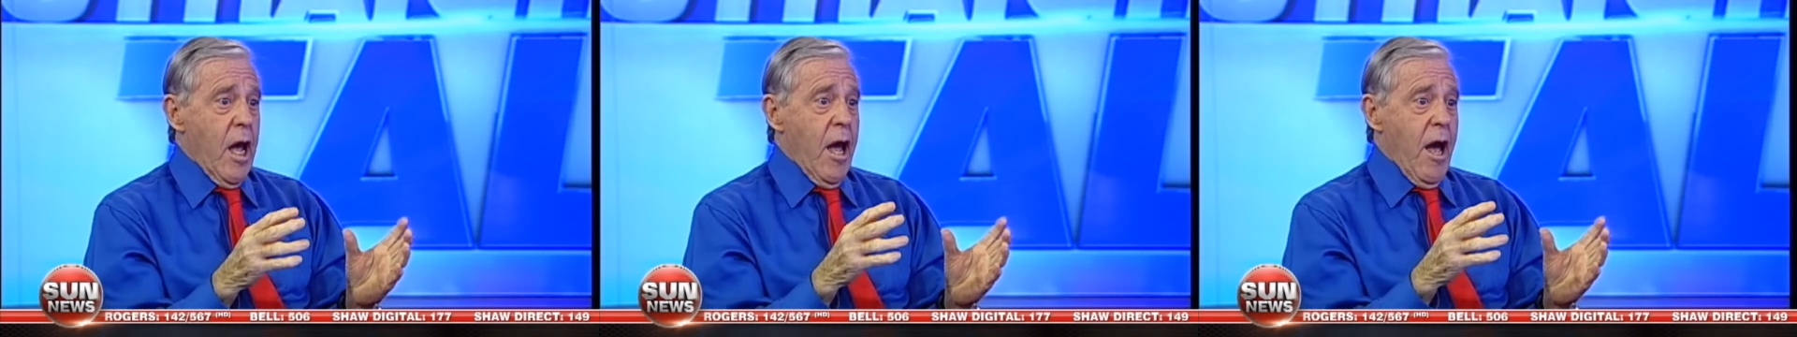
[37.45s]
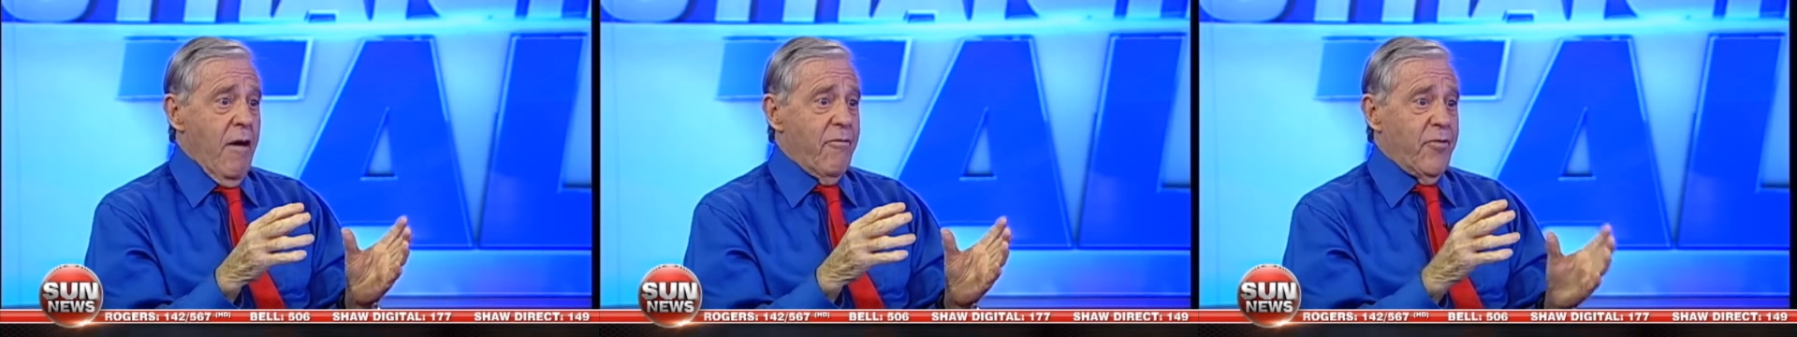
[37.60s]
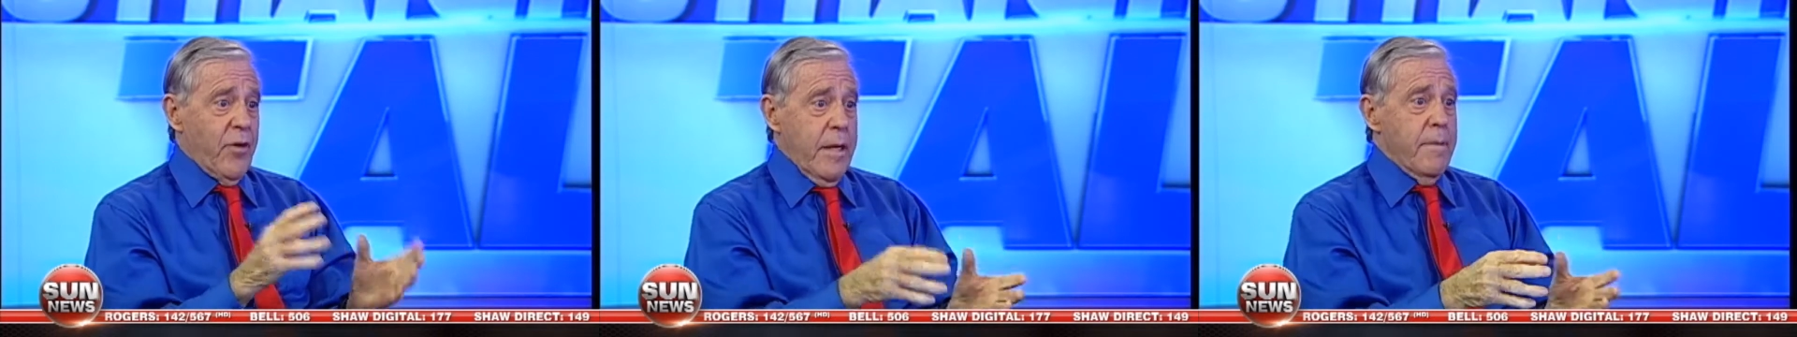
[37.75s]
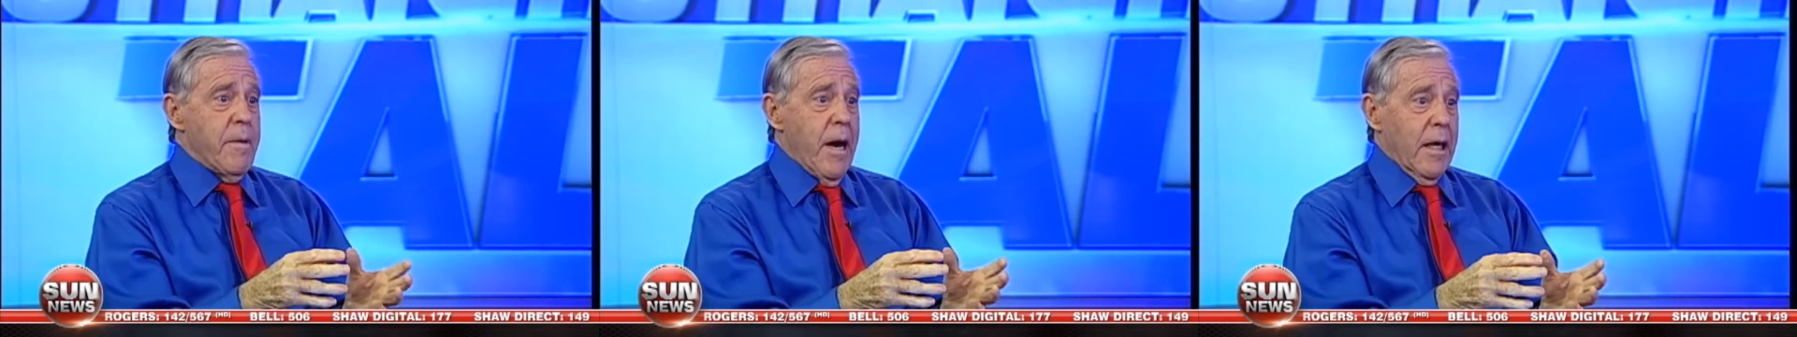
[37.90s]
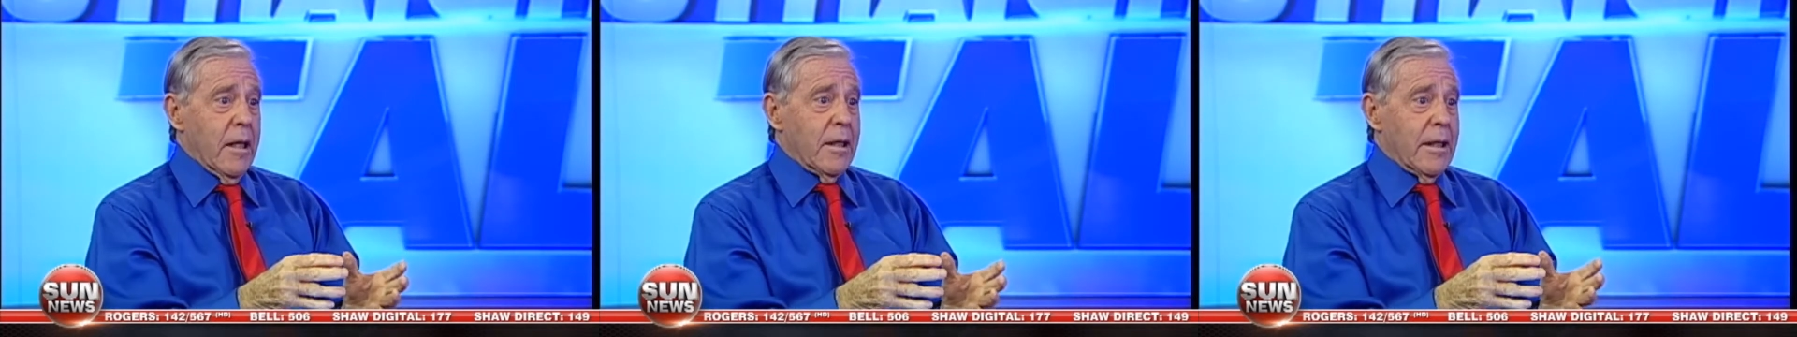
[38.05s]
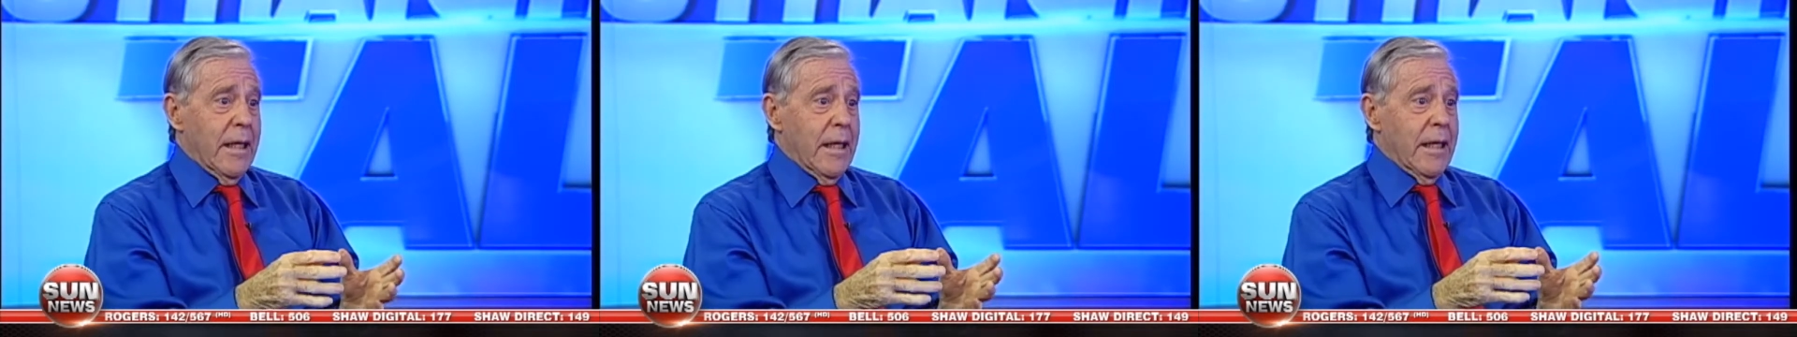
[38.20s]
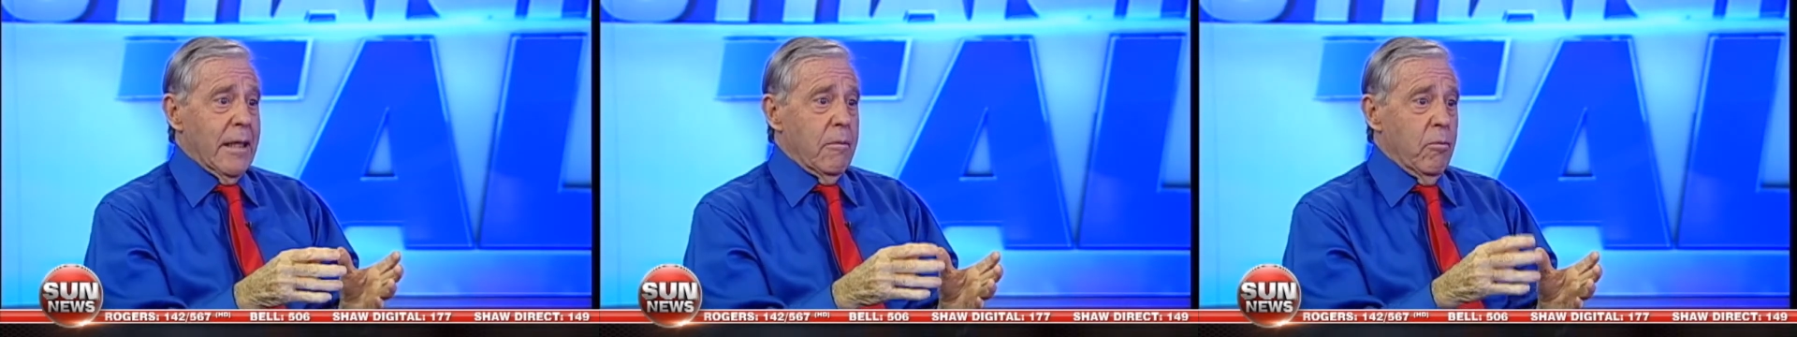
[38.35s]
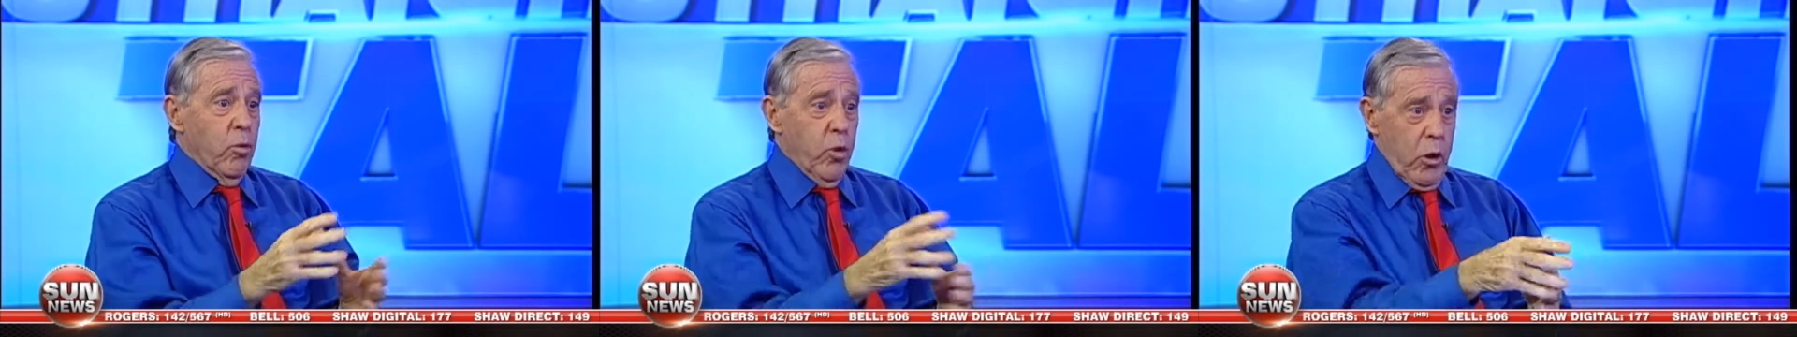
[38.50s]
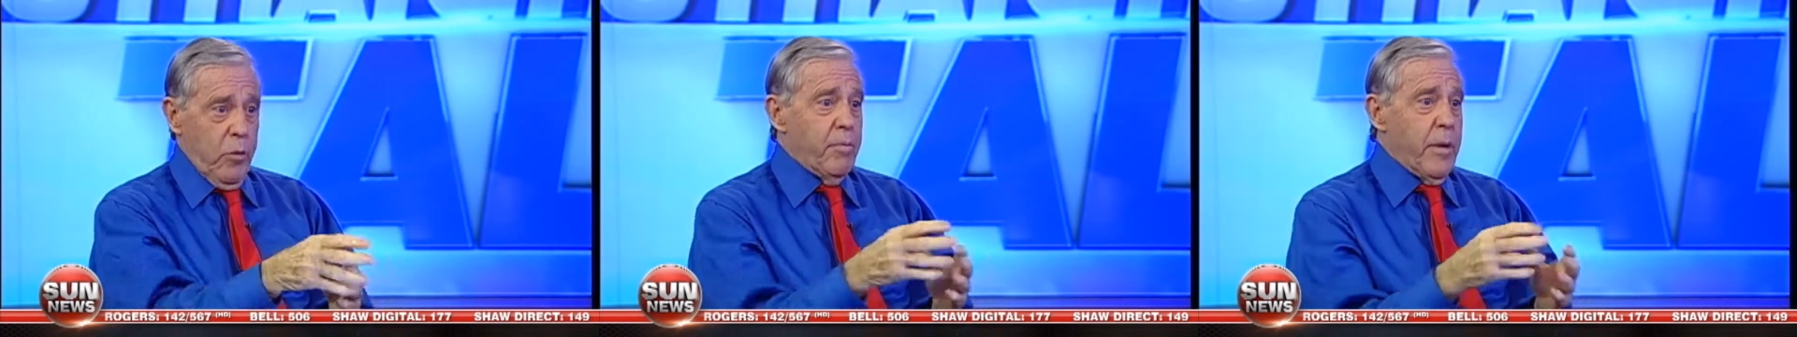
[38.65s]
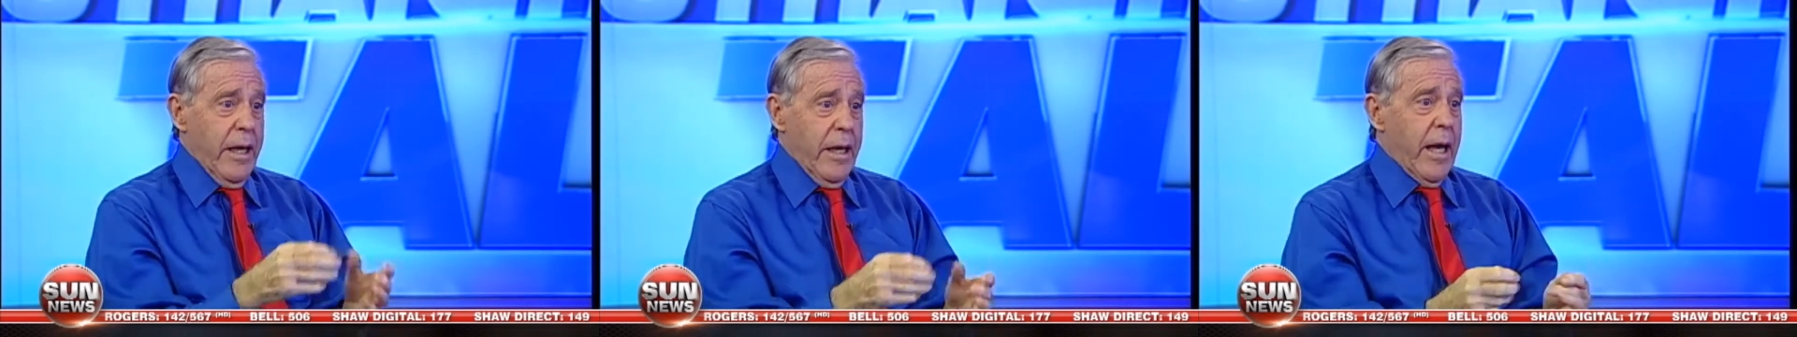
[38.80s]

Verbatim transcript: a female would-be